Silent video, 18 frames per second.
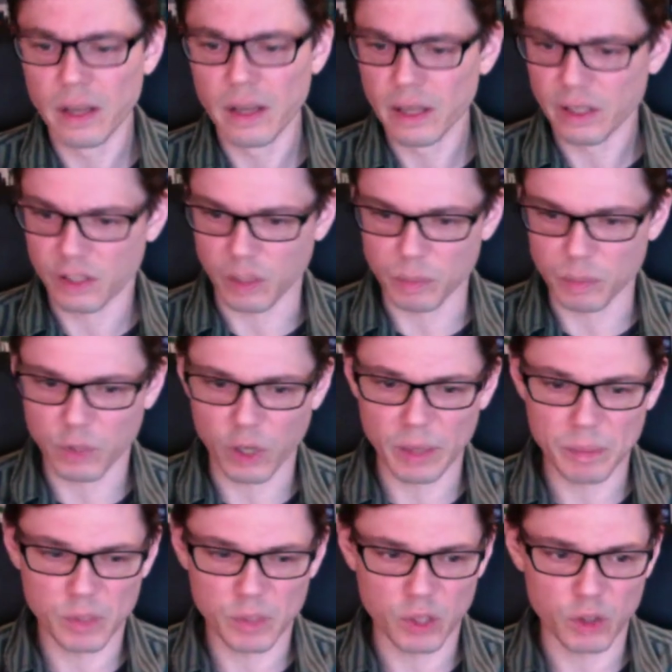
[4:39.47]

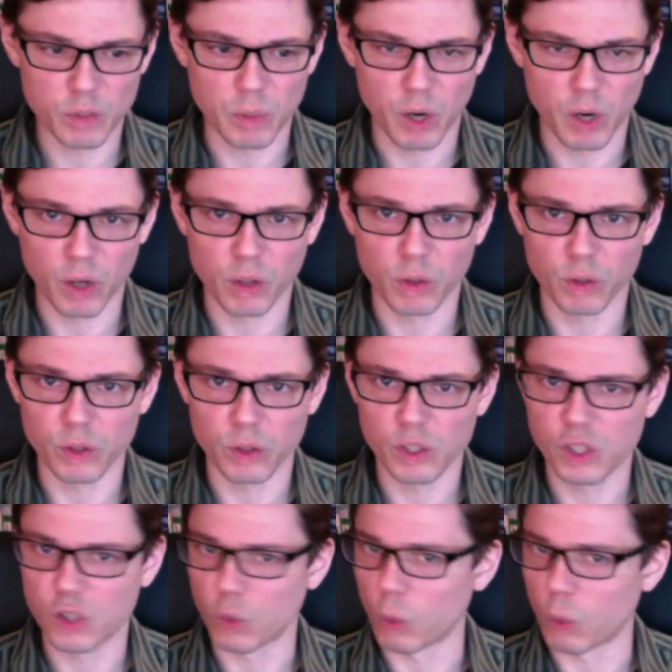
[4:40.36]
Sometimes those particles
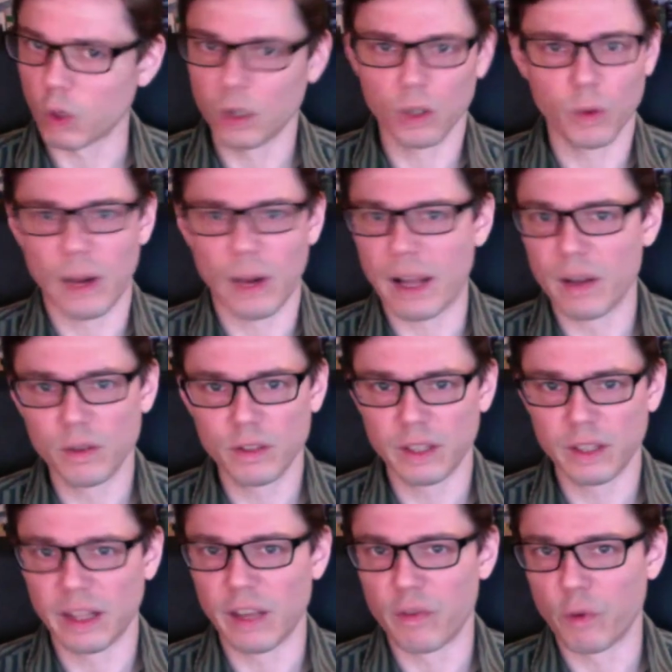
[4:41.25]
swirl around
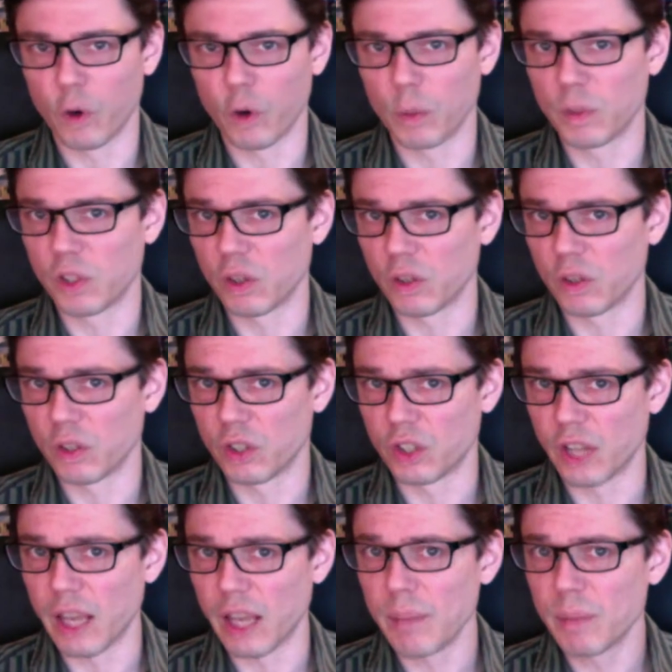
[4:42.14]
and they form certain
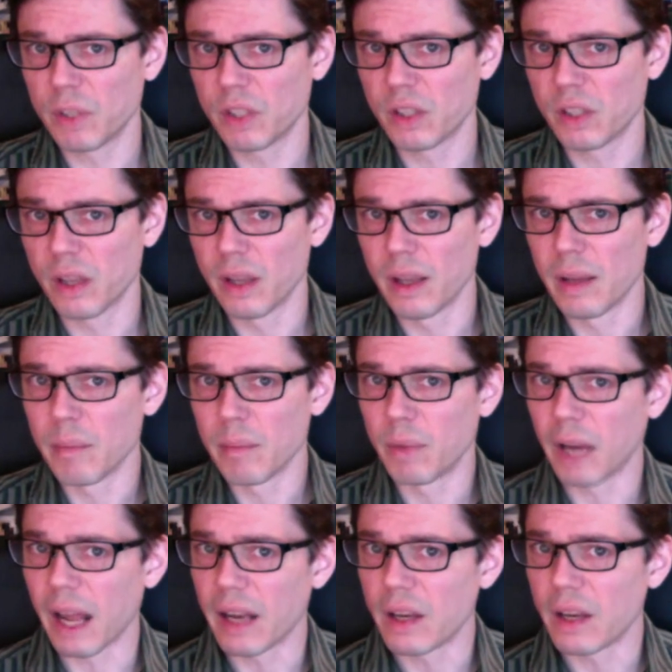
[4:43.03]
shapes,
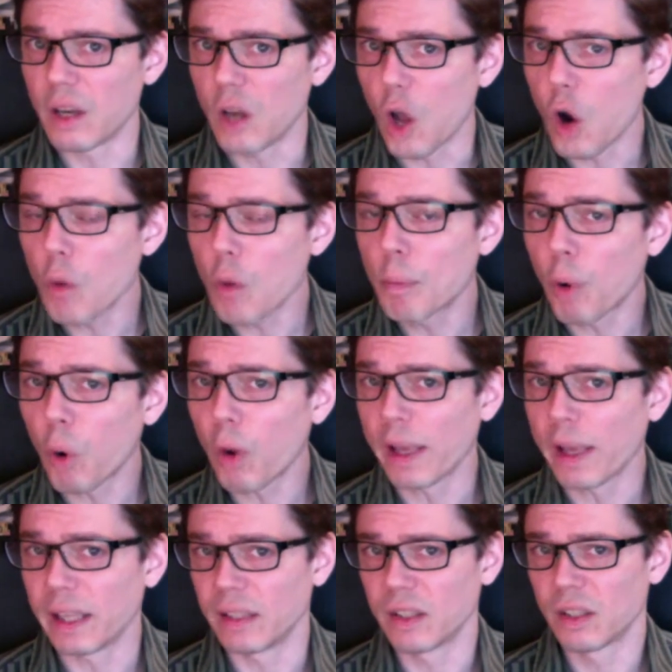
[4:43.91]
but at no
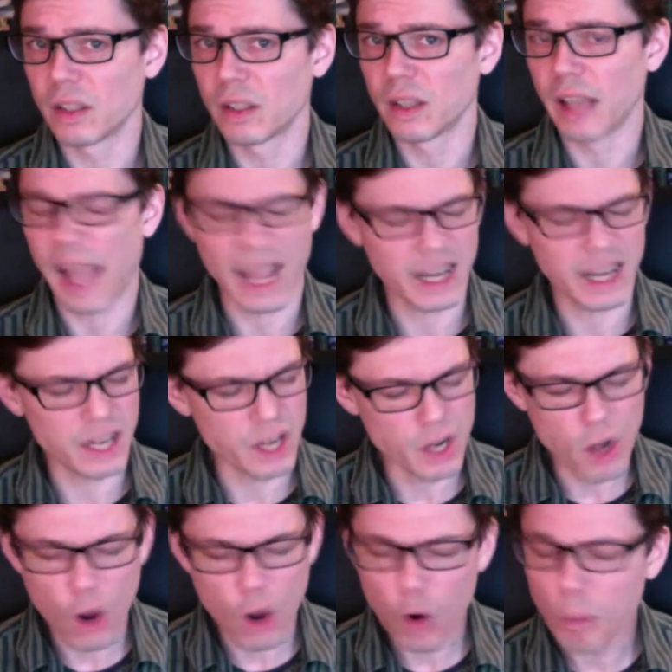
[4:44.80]
point, at
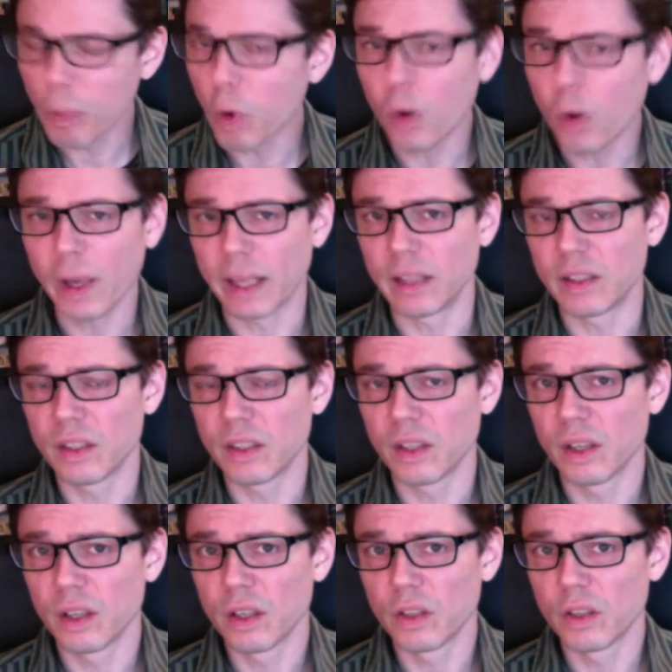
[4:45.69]
no point,
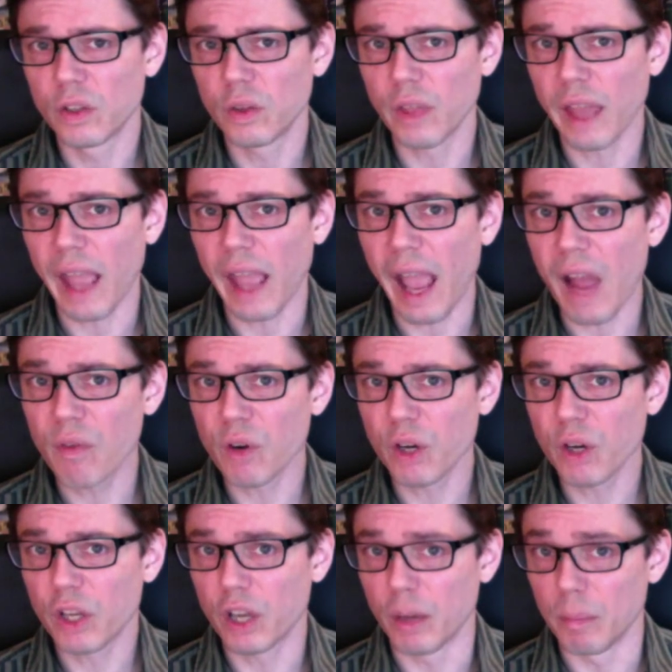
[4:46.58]
do they
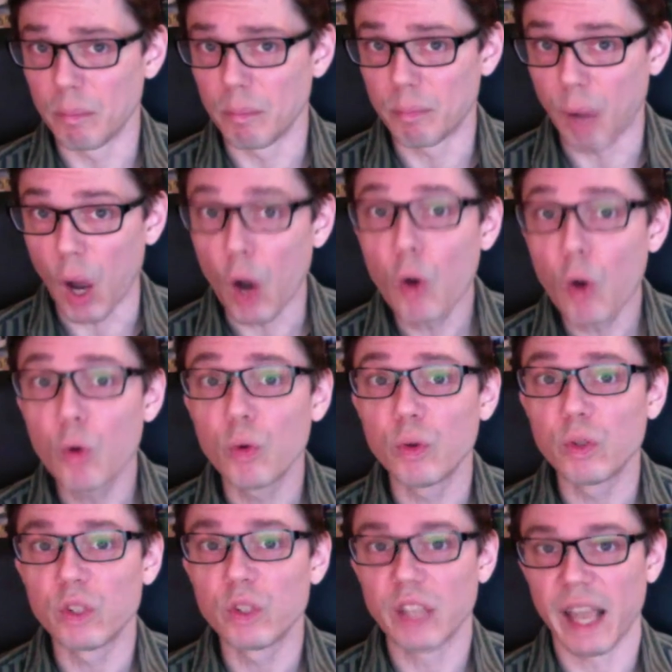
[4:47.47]
ever
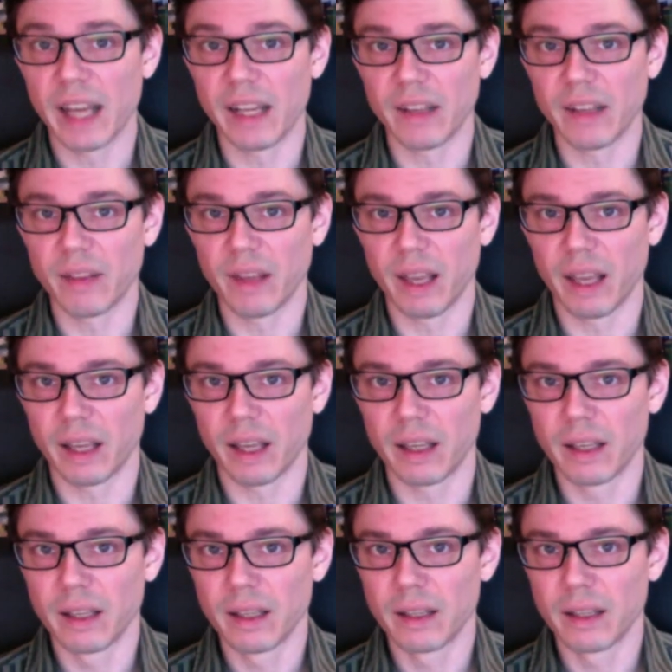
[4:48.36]
compose anything
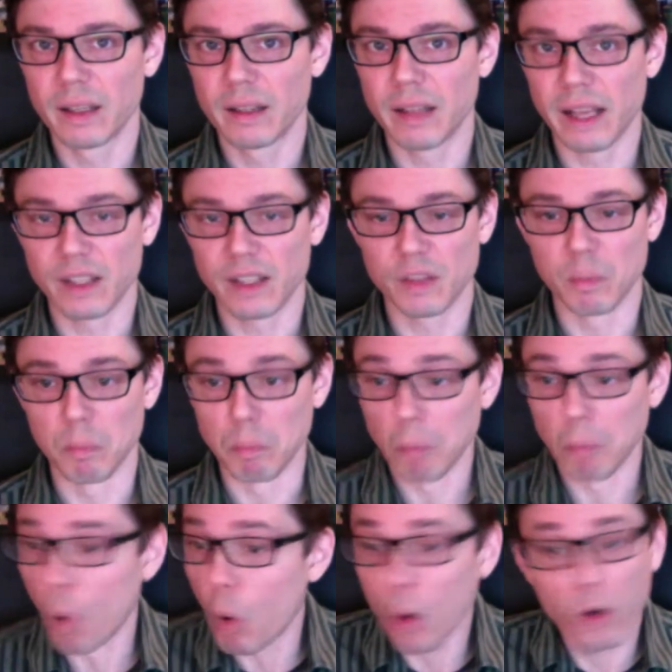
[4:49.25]
that's
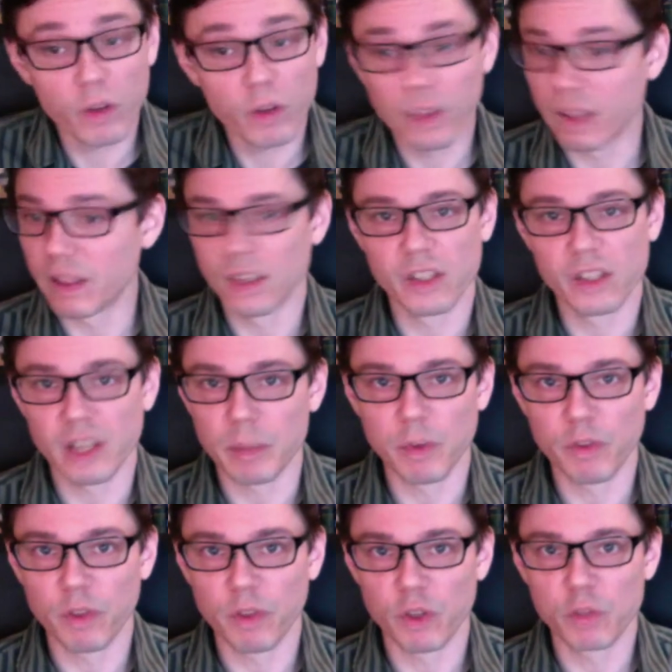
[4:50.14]
more than the sum
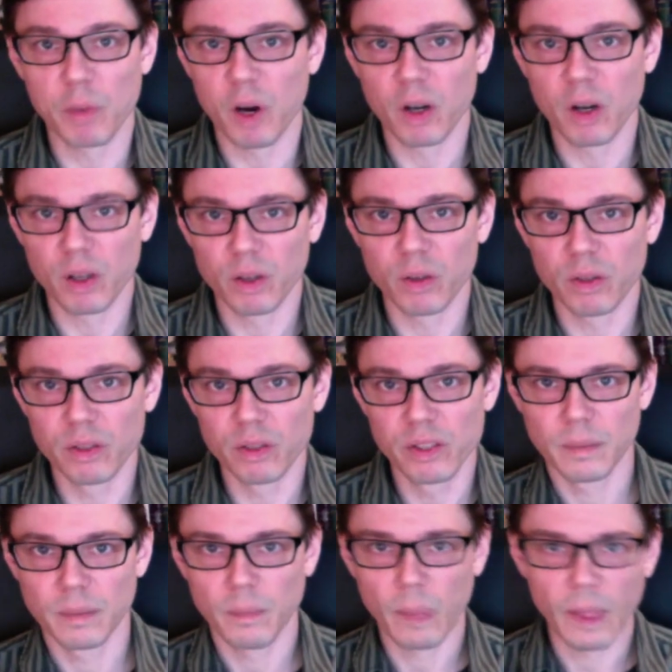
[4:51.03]
of those
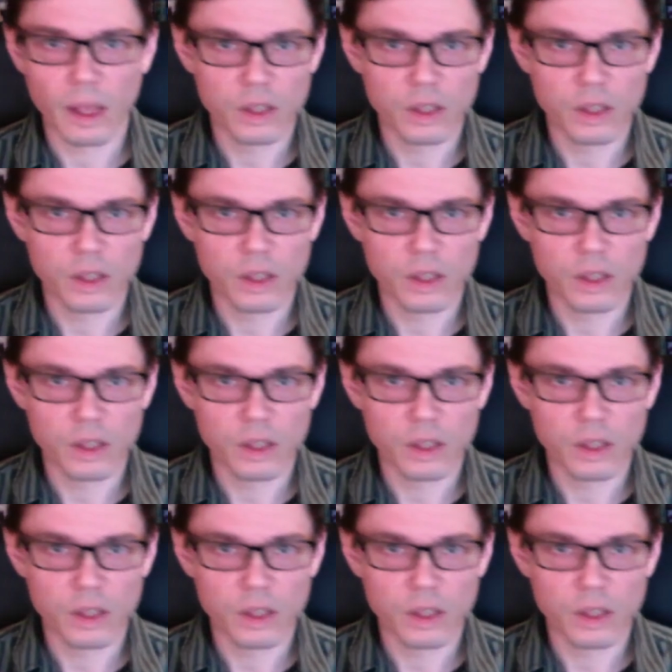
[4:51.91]
particles.